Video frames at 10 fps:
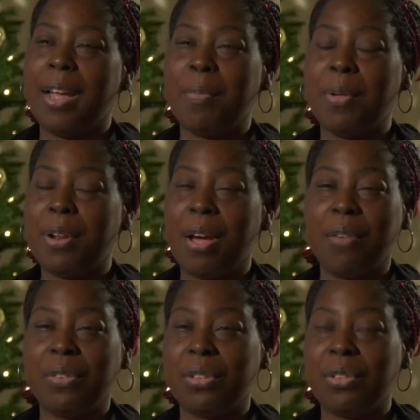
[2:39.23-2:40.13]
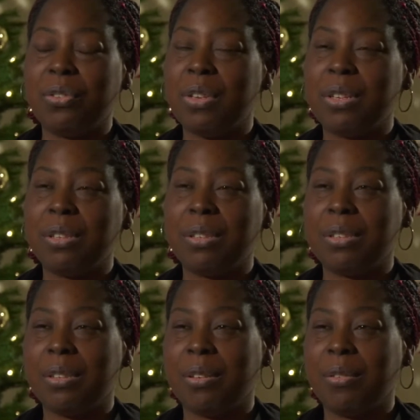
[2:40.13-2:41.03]
I've been off the
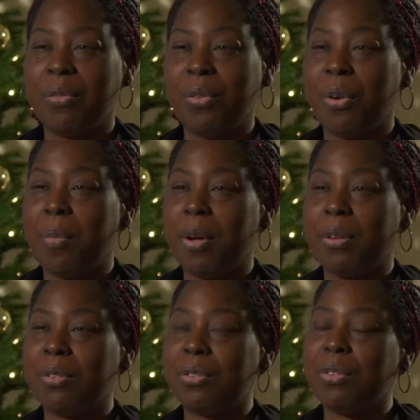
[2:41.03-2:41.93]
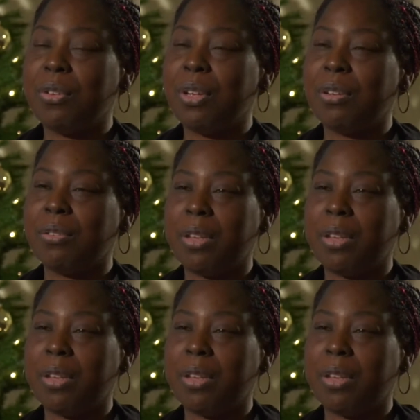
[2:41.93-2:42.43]
streets for about two years